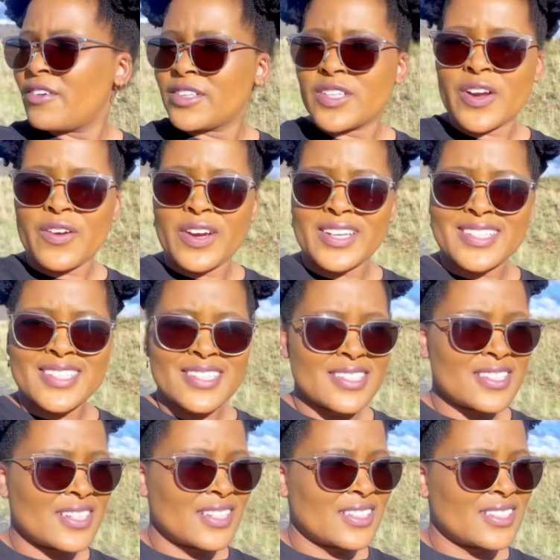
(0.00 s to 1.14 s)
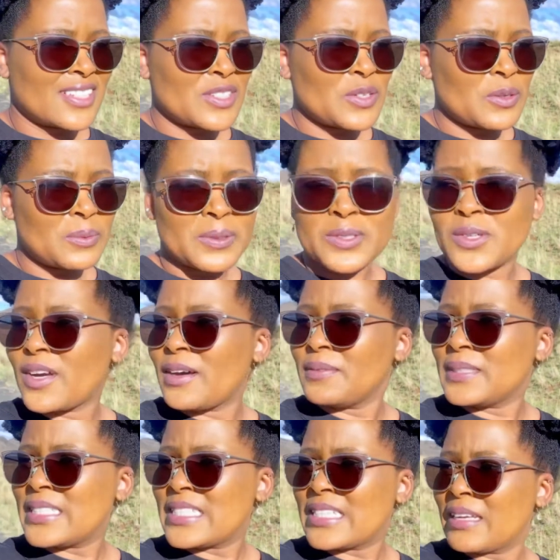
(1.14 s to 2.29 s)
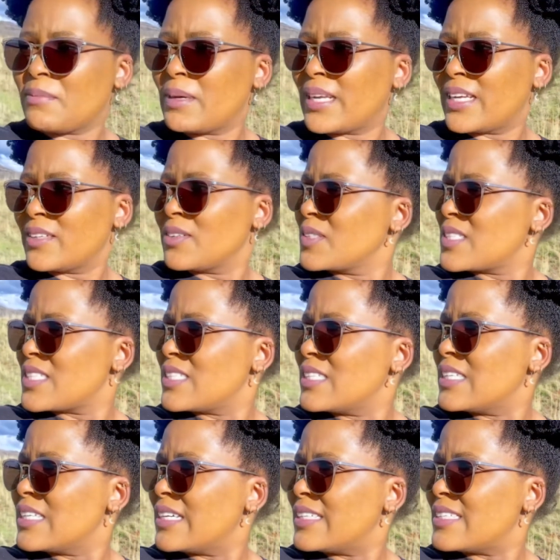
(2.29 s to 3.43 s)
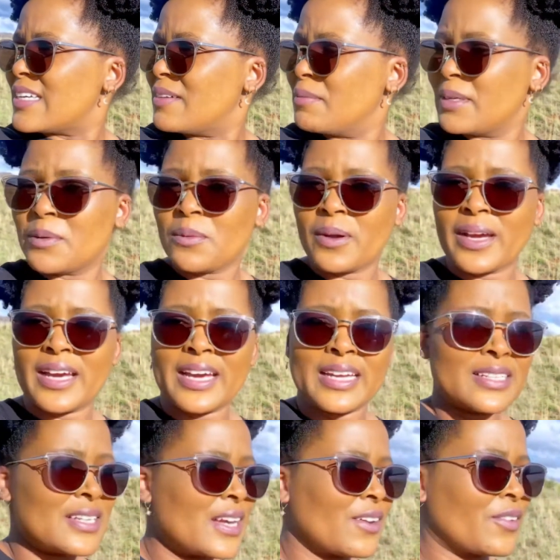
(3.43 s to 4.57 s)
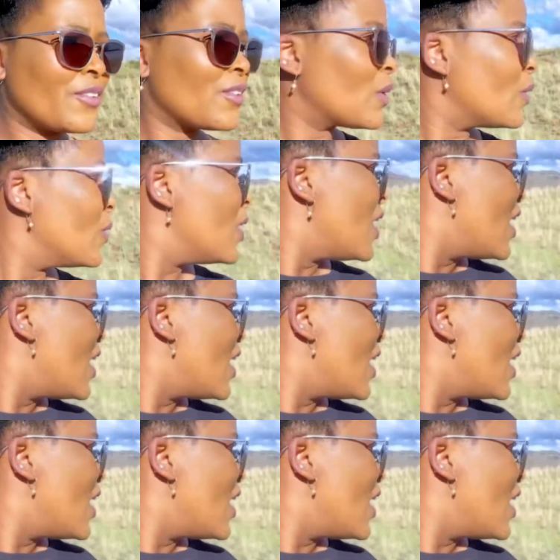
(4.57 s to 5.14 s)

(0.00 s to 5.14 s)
directions and they told me to come this side but I don't see a dam anywhere and I don't know